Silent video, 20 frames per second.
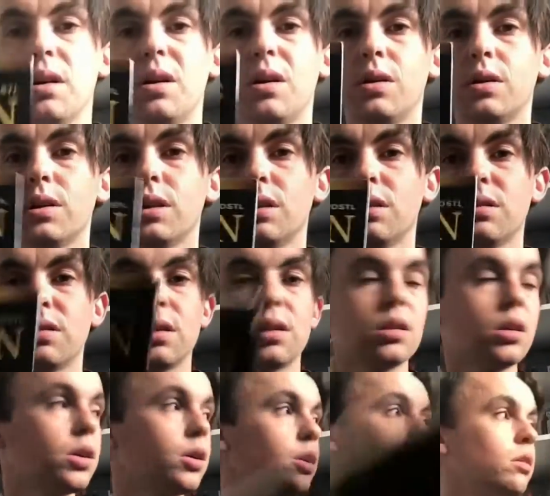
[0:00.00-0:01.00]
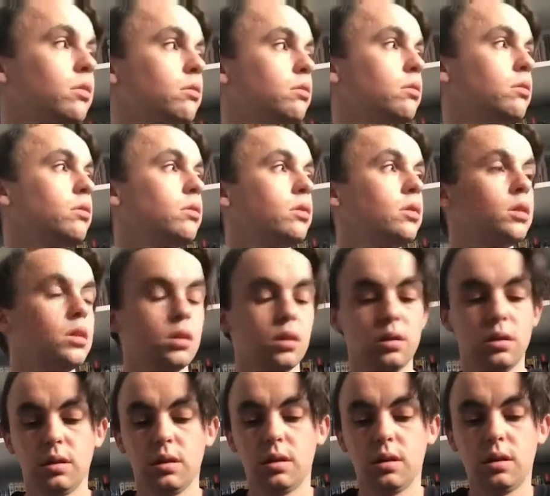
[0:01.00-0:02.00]
on it, so
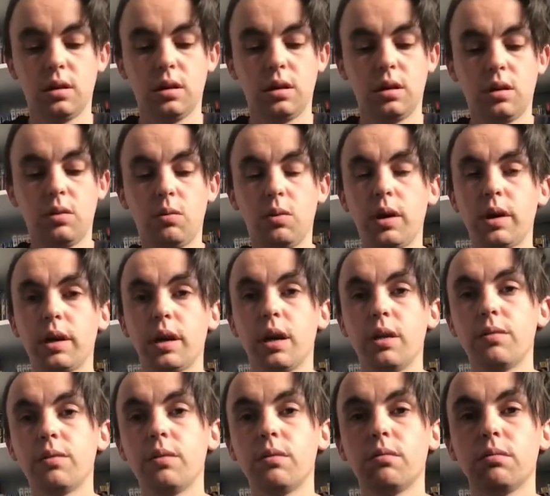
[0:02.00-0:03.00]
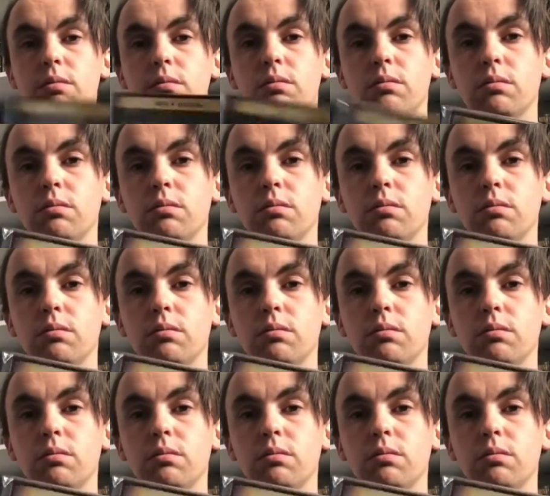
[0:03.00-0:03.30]
I won't even